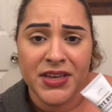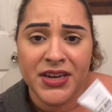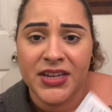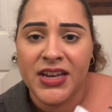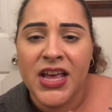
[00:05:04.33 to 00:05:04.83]
in
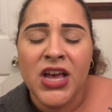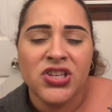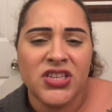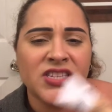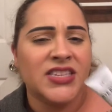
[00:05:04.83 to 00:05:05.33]
it. So
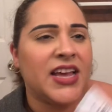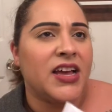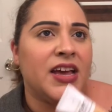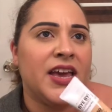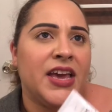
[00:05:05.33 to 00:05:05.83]
this is like
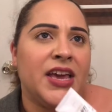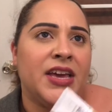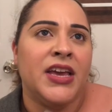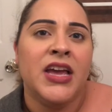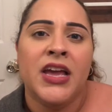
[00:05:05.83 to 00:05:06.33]

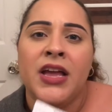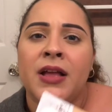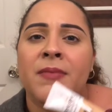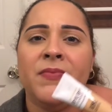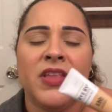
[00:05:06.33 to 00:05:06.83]
a
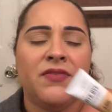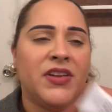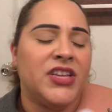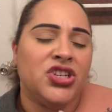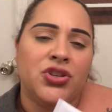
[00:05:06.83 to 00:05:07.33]

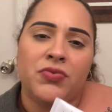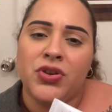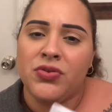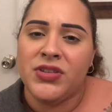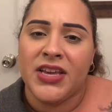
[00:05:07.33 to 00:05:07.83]
foundation you would
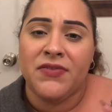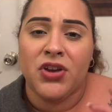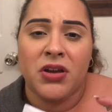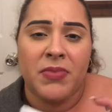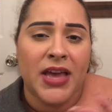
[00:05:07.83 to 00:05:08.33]
use like if you're
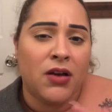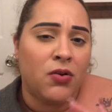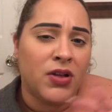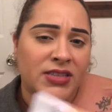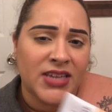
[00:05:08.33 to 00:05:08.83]
gonna be out
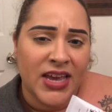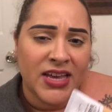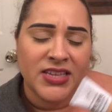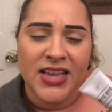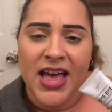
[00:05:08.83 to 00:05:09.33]
all day,
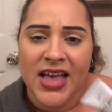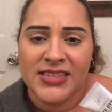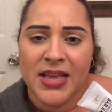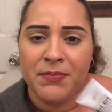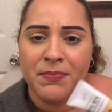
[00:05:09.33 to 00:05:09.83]
because it has
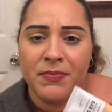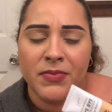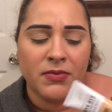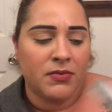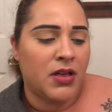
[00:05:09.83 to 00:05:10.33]
that
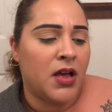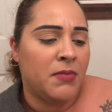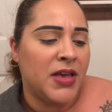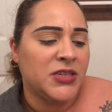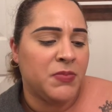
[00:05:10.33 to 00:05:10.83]

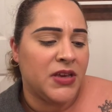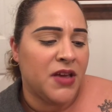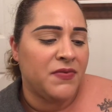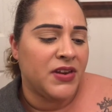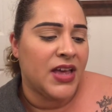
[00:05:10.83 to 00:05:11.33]

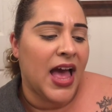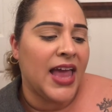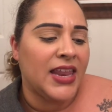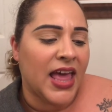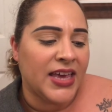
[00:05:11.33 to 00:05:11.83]
SPF in it. I
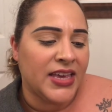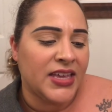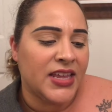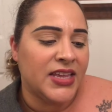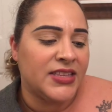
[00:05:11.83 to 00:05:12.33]
like
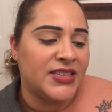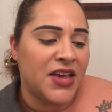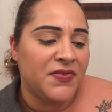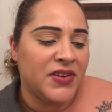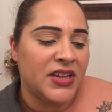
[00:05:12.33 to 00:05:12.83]
it. It
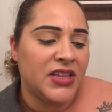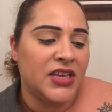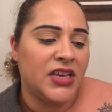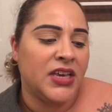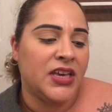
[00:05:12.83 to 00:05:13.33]

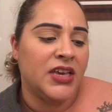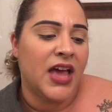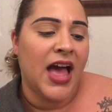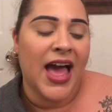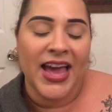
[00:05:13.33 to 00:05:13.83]
definitely
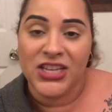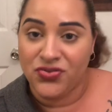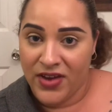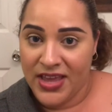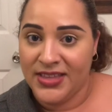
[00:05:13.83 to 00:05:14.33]

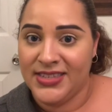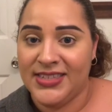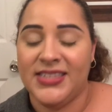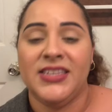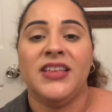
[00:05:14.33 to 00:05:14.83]

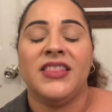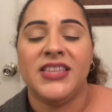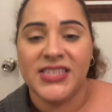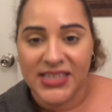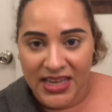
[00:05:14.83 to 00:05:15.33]
hydrates the
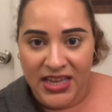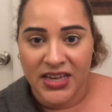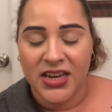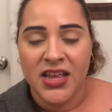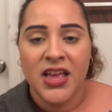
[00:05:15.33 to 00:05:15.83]

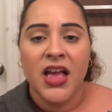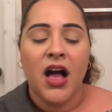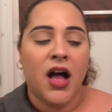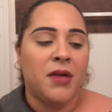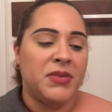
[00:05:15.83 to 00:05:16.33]
skin.
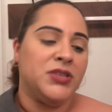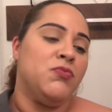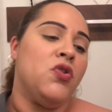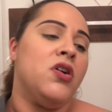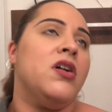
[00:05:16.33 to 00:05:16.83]
It's
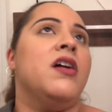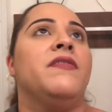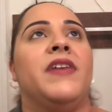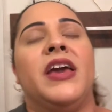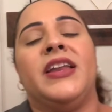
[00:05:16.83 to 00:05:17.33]
more of
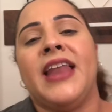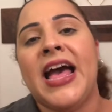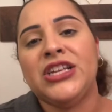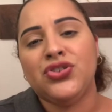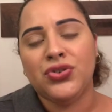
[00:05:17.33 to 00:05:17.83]
a
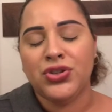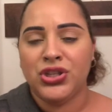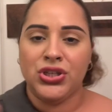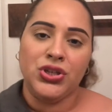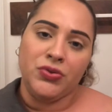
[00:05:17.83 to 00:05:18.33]
natural to
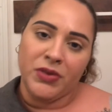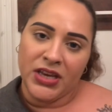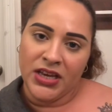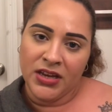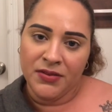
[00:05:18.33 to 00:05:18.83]

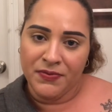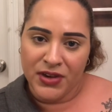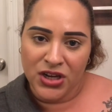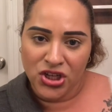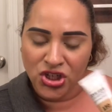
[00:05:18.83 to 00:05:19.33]
dewy
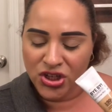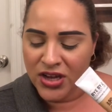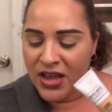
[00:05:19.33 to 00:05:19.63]
finish.